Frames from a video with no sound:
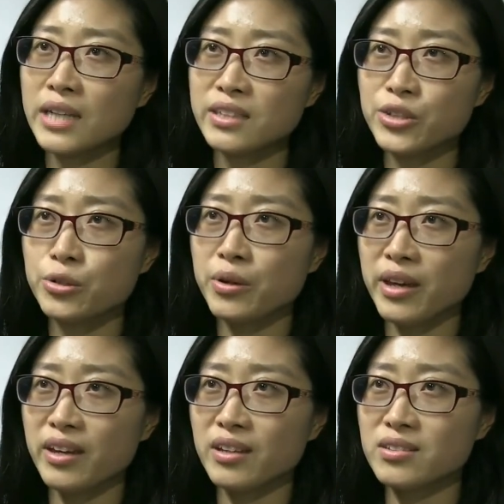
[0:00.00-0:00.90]
EU
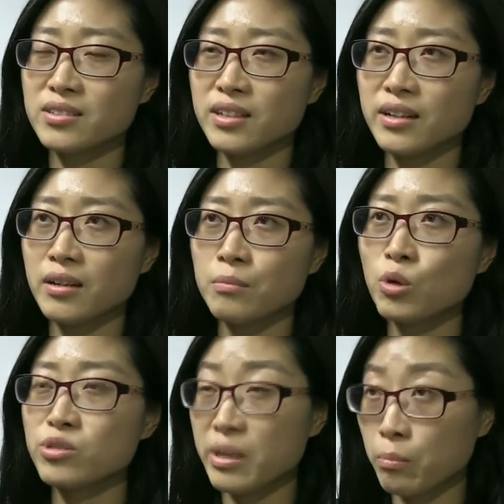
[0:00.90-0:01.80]
is the
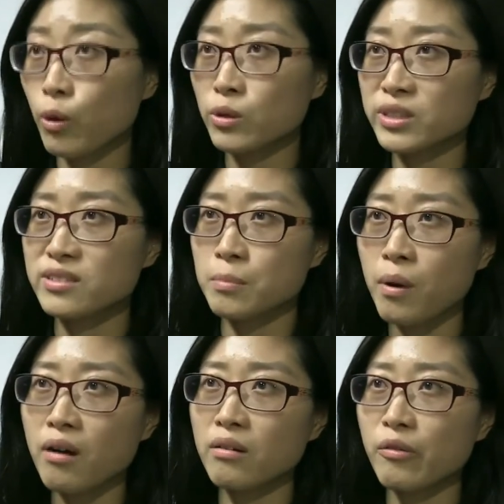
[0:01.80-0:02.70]
most important
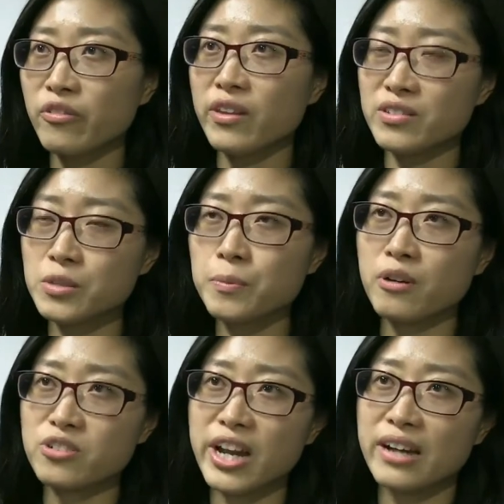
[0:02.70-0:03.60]
part of this
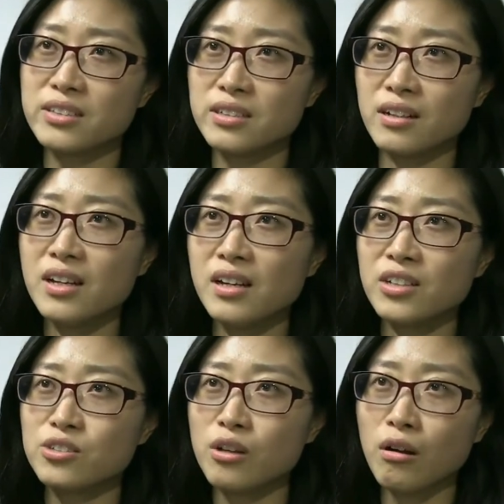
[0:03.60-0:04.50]
project.
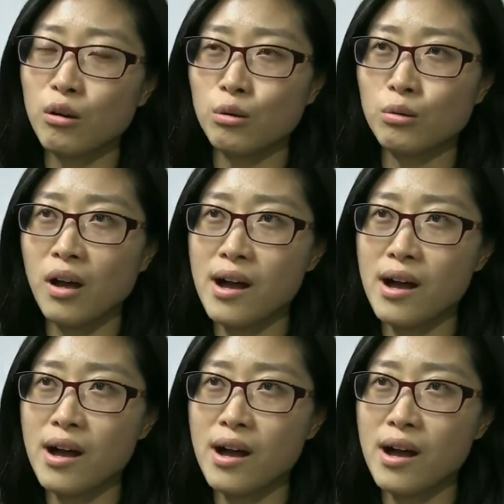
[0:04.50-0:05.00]
So